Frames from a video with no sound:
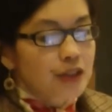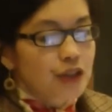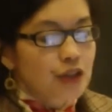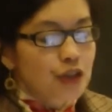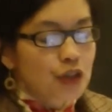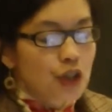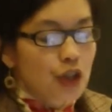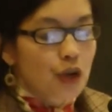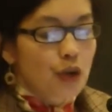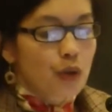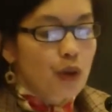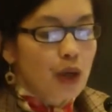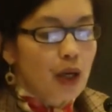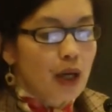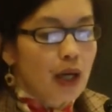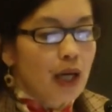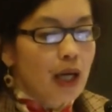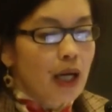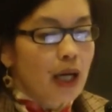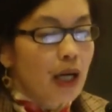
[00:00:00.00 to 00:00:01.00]

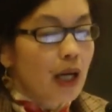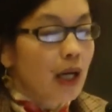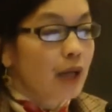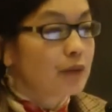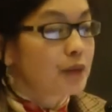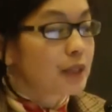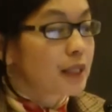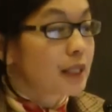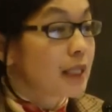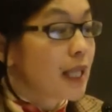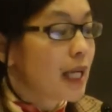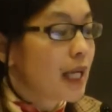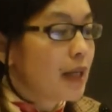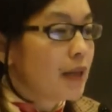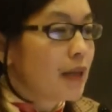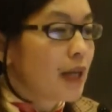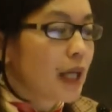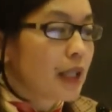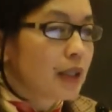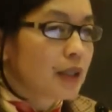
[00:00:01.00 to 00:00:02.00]
so I would say
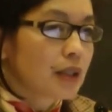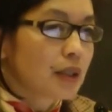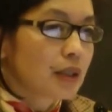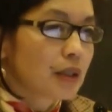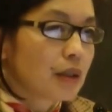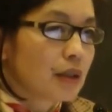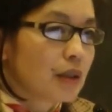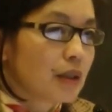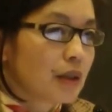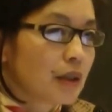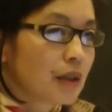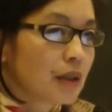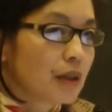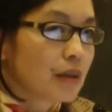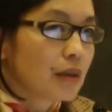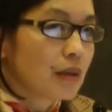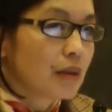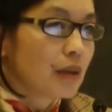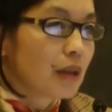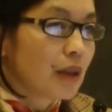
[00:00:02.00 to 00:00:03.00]
that
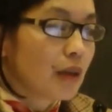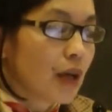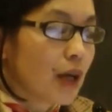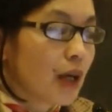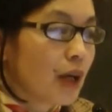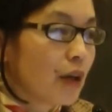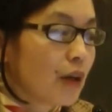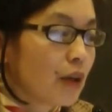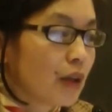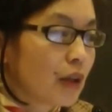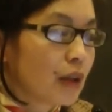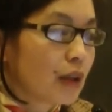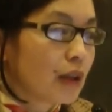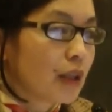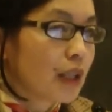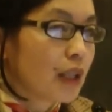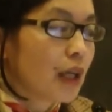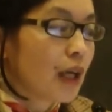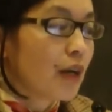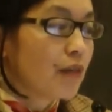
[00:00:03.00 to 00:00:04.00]

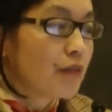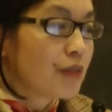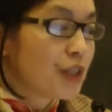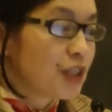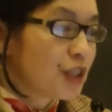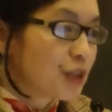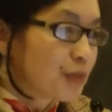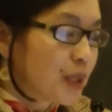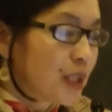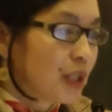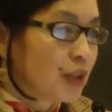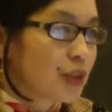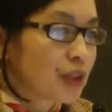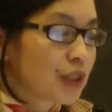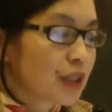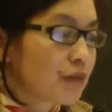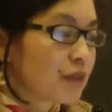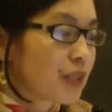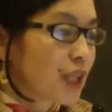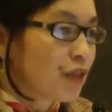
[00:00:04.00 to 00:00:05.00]
of these
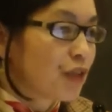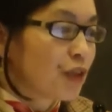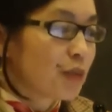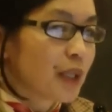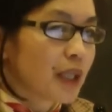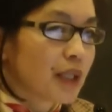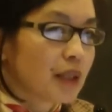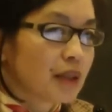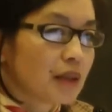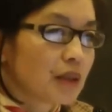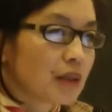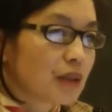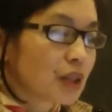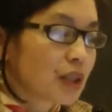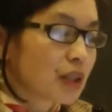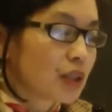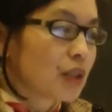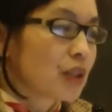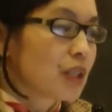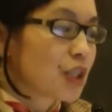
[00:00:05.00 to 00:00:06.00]
pillars of government,
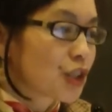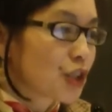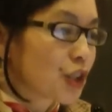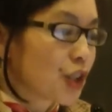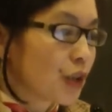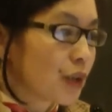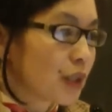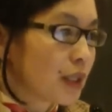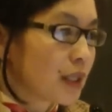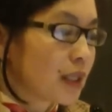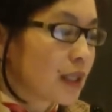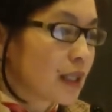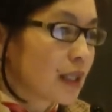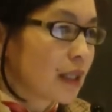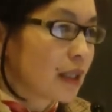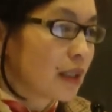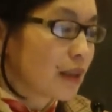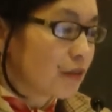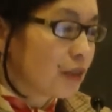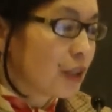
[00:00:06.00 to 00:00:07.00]
this
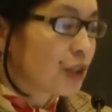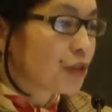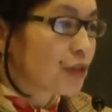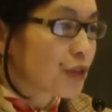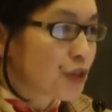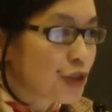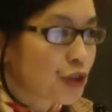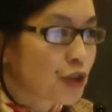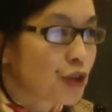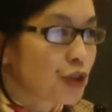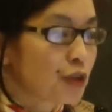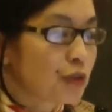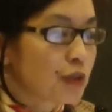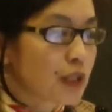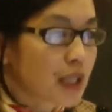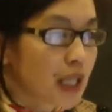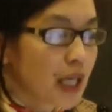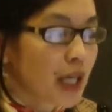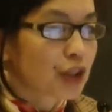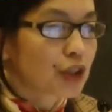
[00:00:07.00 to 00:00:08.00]
currency and the Federal Reserve
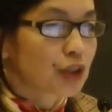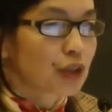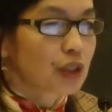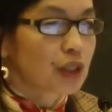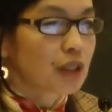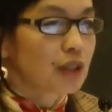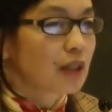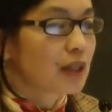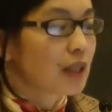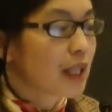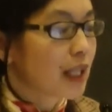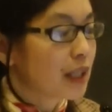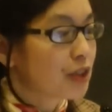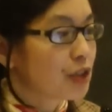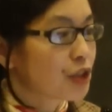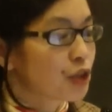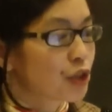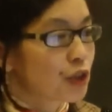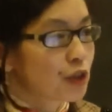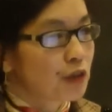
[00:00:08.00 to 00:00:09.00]
is actually
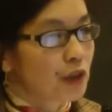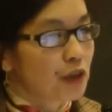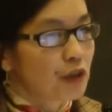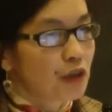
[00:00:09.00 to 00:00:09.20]
like sort of